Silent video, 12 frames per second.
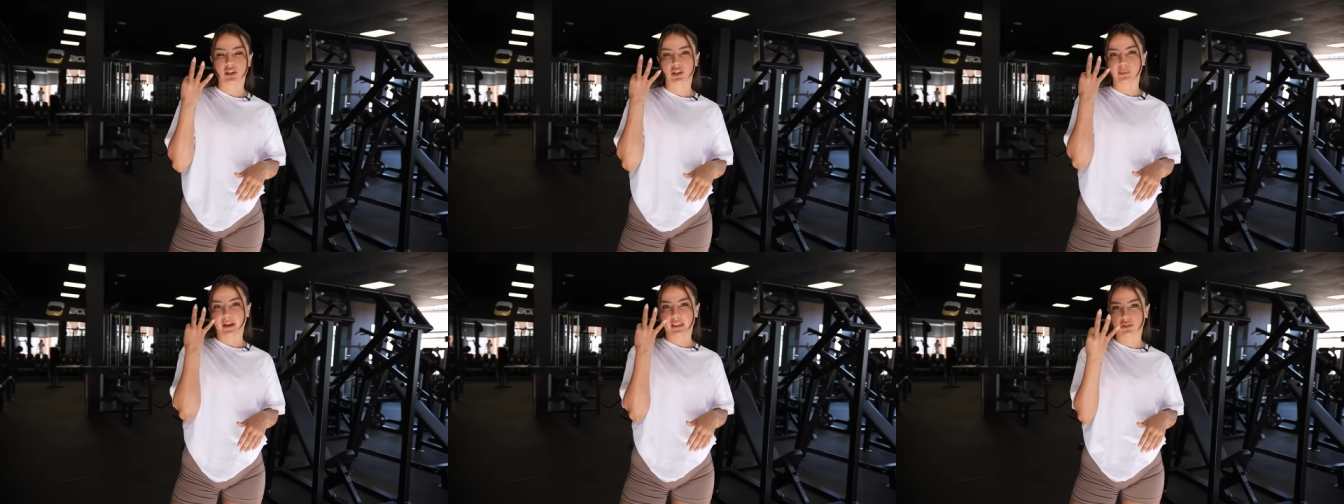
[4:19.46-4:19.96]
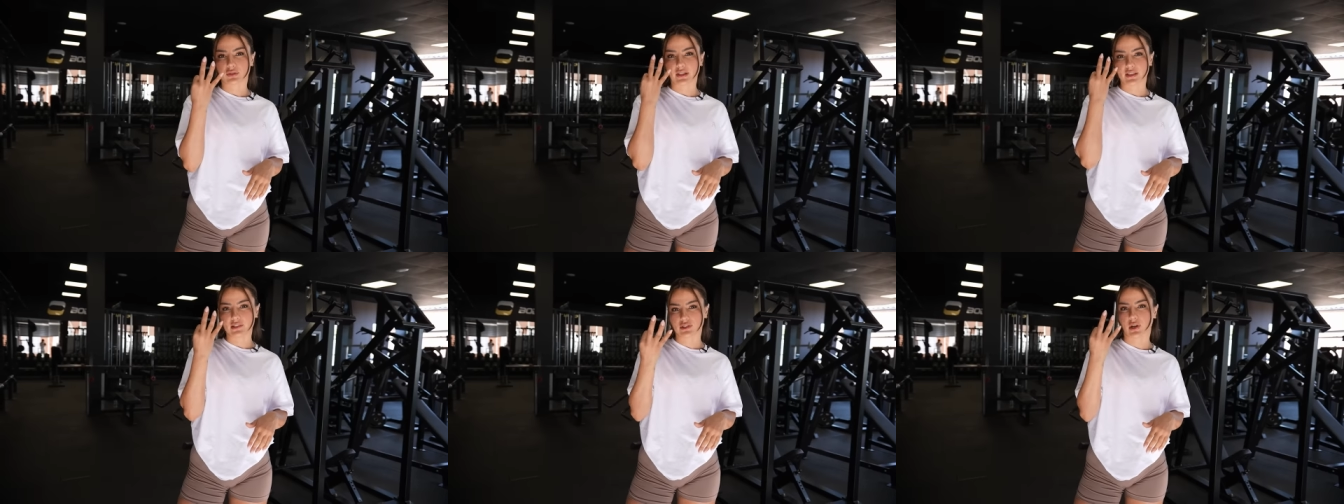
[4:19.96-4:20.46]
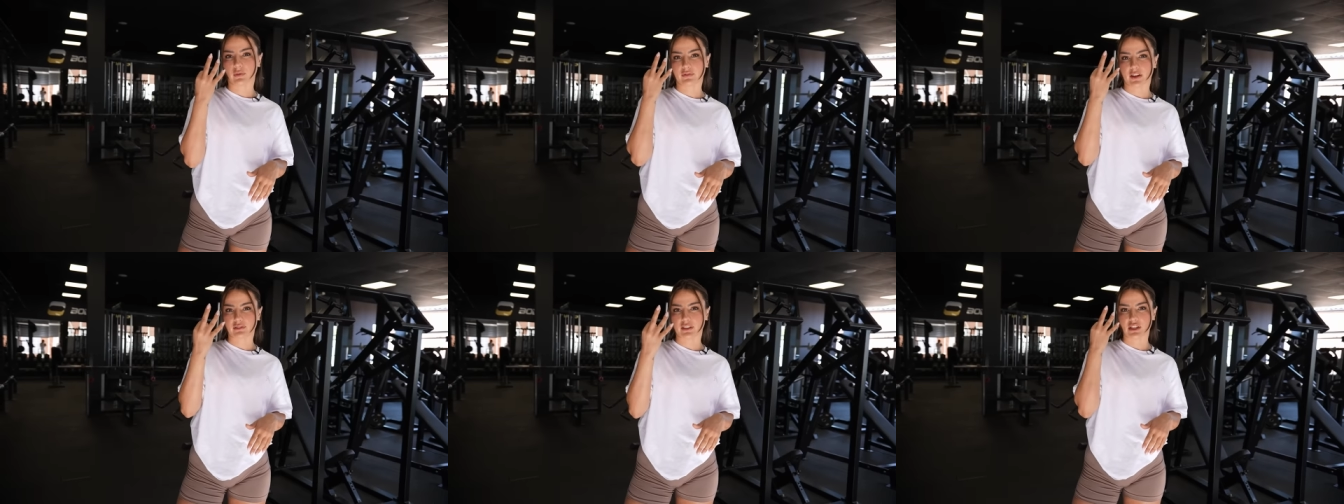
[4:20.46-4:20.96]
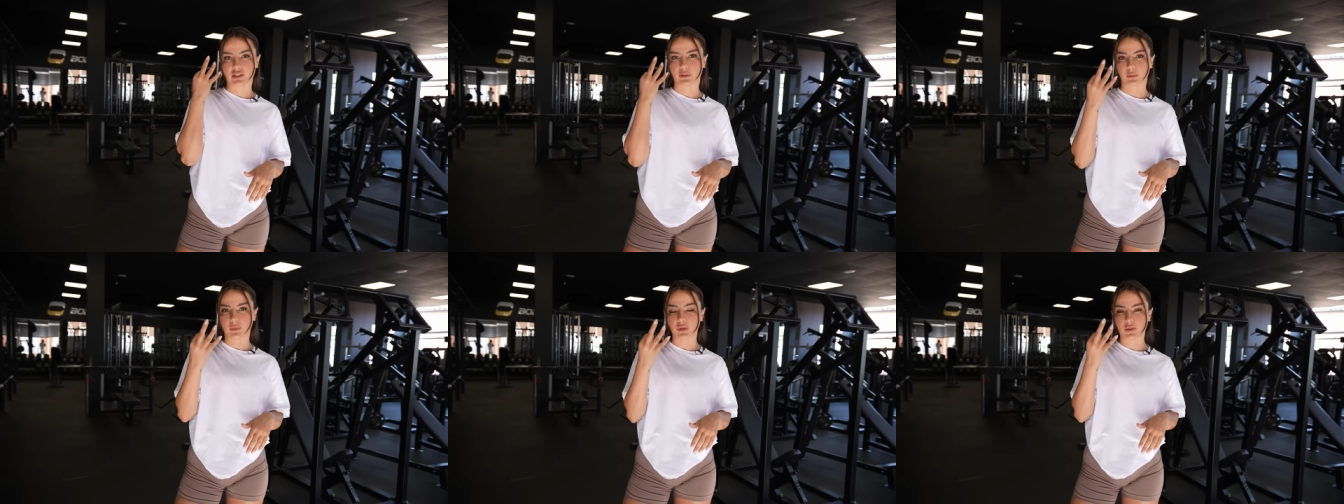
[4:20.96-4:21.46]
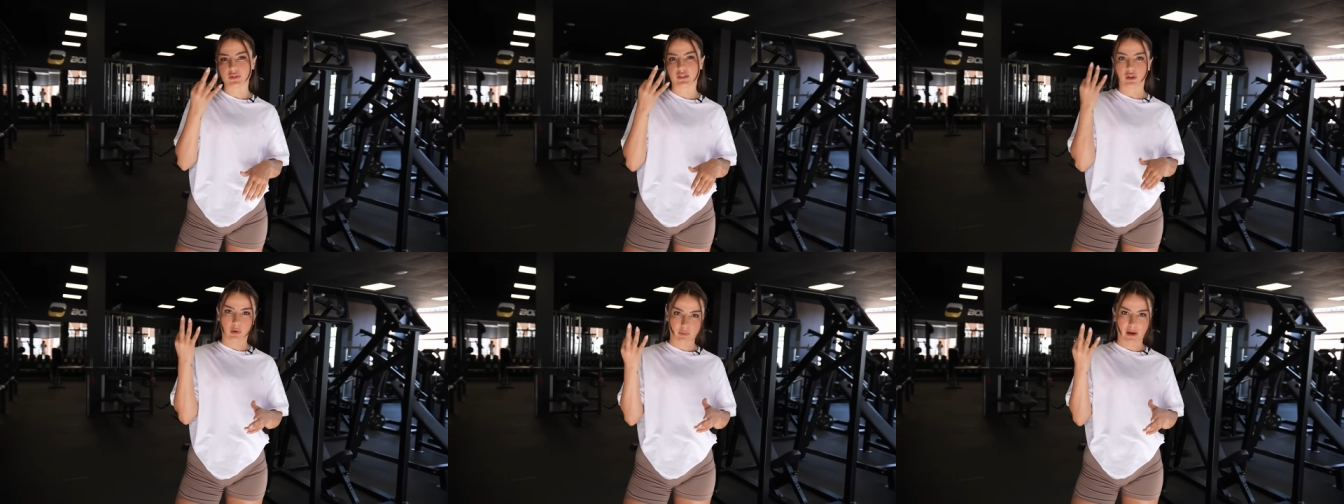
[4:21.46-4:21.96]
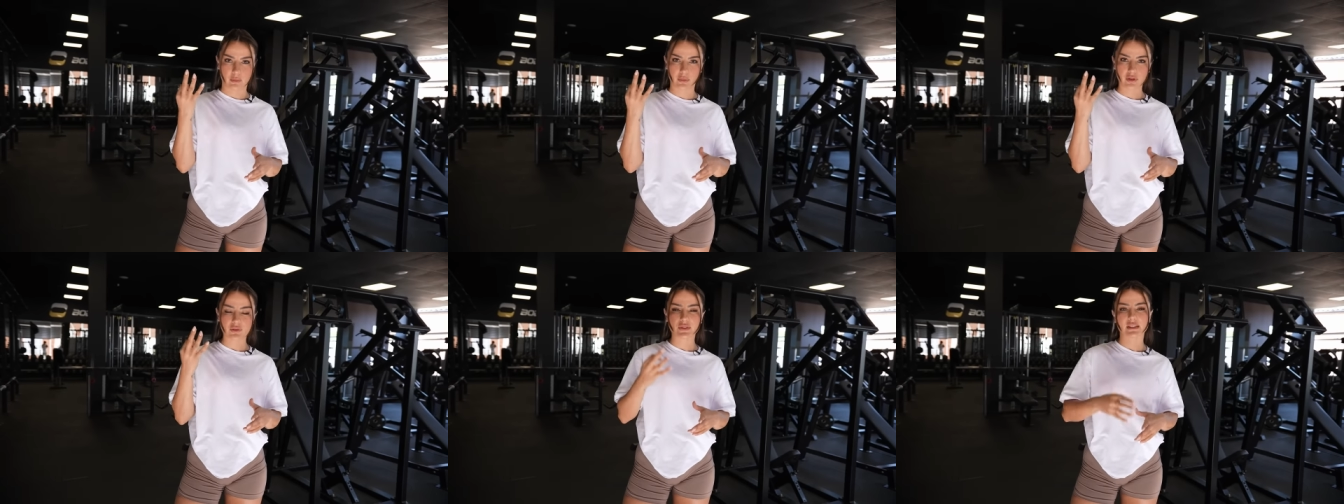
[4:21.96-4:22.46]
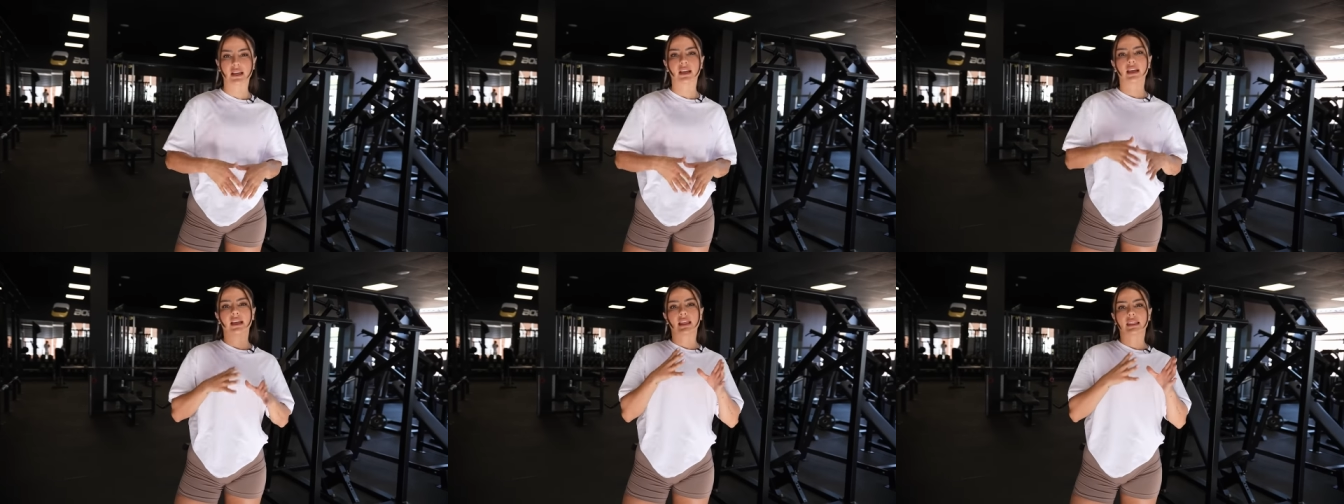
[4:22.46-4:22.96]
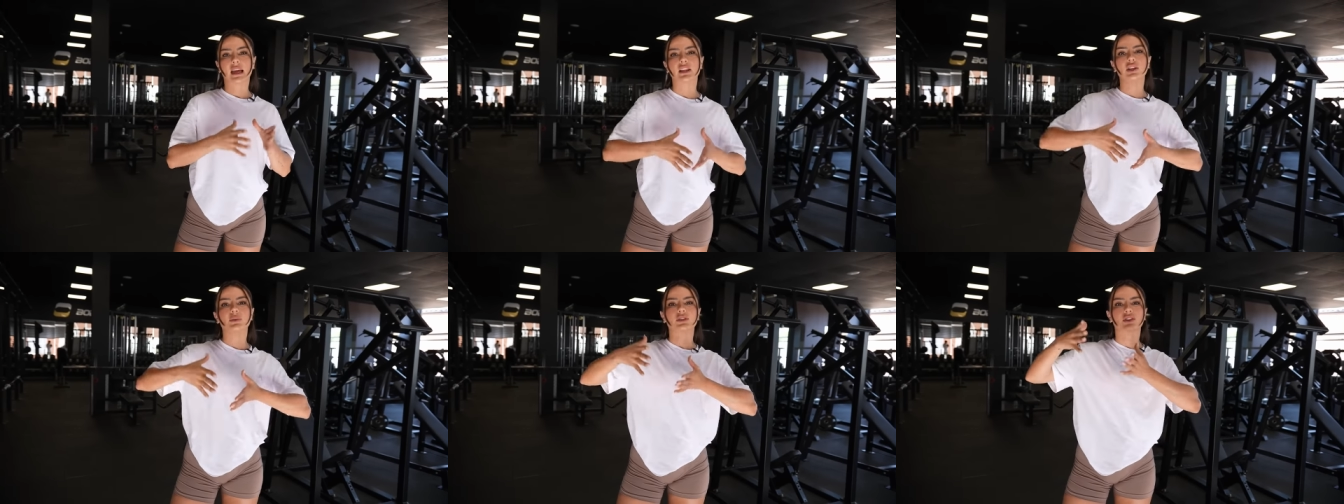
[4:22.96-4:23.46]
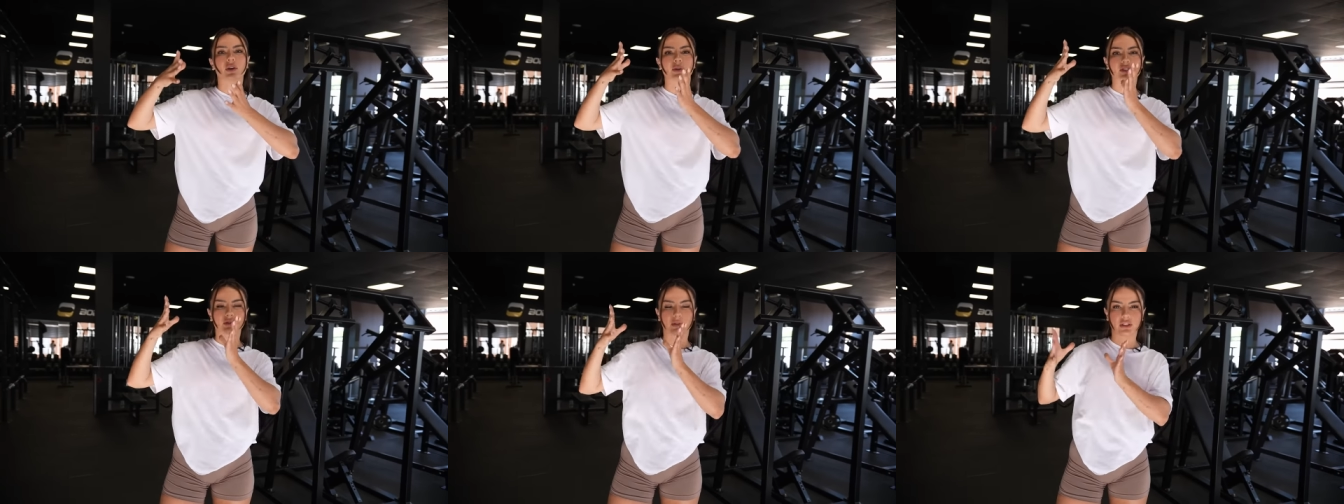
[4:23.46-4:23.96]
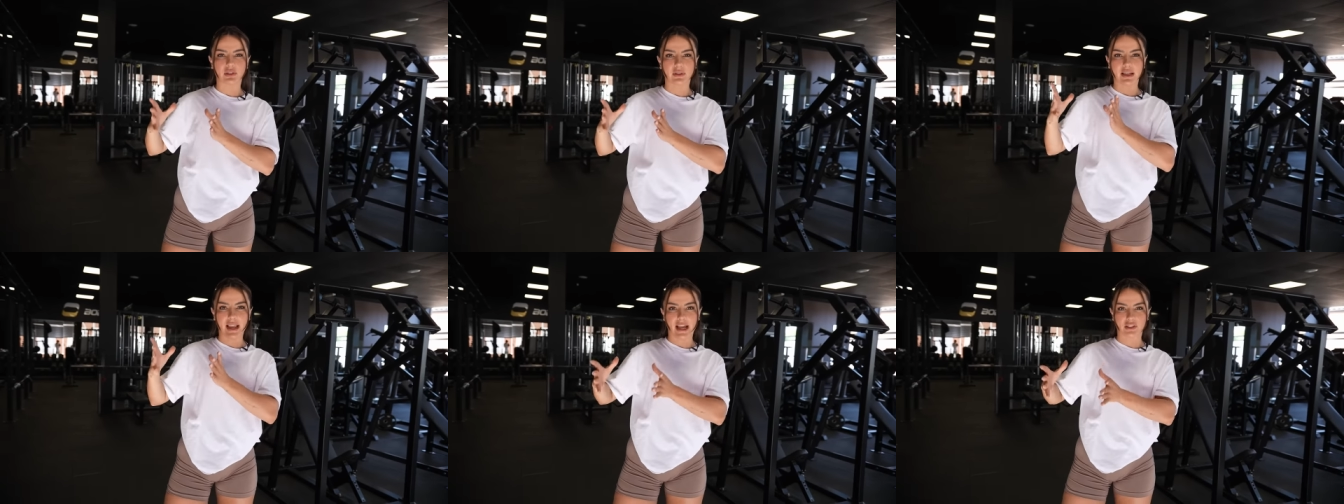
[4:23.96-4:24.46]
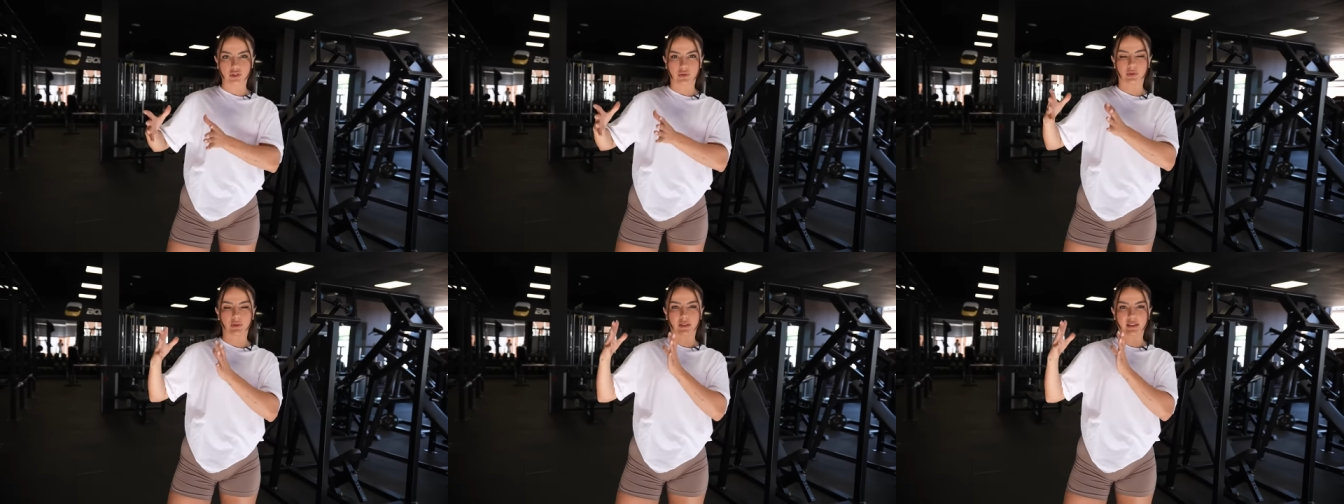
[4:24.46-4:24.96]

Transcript: you my three top foundational moves, compound moves. Then you would go into a unilateral